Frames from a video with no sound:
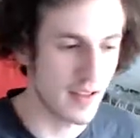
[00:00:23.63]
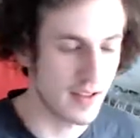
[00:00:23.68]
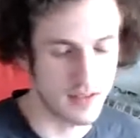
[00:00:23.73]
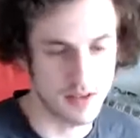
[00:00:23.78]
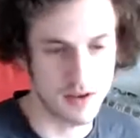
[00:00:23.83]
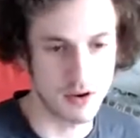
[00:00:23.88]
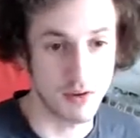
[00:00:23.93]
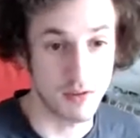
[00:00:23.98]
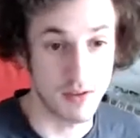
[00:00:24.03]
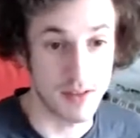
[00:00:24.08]

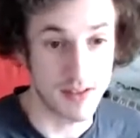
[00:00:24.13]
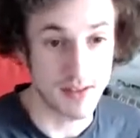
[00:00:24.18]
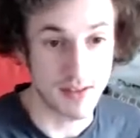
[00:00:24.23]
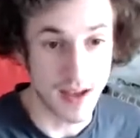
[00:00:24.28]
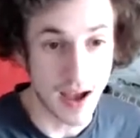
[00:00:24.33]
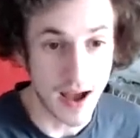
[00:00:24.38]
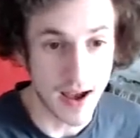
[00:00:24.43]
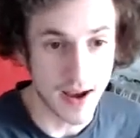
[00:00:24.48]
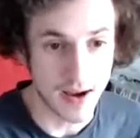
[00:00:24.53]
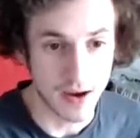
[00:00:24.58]
That
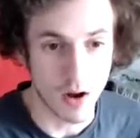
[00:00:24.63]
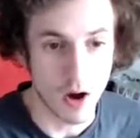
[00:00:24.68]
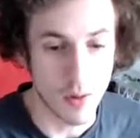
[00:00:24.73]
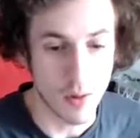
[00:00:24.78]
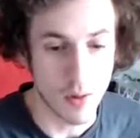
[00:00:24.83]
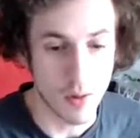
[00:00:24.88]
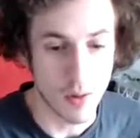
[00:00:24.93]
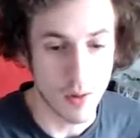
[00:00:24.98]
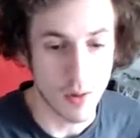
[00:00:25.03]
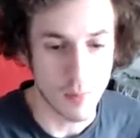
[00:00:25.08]
series tied
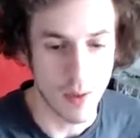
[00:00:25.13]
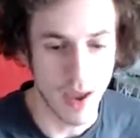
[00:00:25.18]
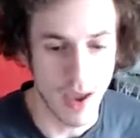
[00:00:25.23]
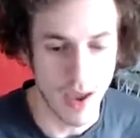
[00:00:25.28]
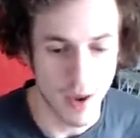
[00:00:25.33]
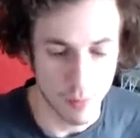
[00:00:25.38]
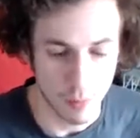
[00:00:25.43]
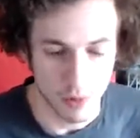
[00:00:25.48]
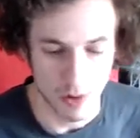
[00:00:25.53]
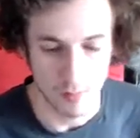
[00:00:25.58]
up
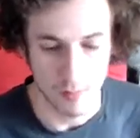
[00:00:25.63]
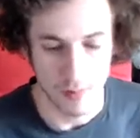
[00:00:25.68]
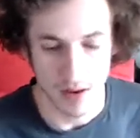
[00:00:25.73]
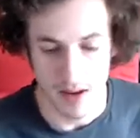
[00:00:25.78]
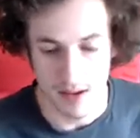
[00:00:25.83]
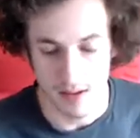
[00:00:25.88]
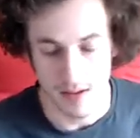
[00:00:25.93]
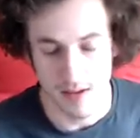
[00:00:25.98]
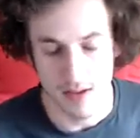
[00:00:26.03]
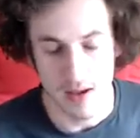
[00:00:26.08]
at 1
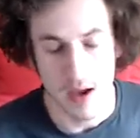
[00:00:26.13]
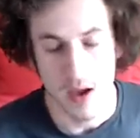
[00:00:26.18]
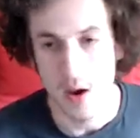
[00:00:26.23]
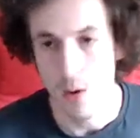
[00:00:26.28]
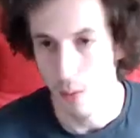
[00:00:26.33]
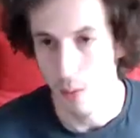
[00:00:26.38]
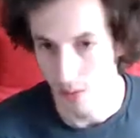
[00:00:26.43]
apiece,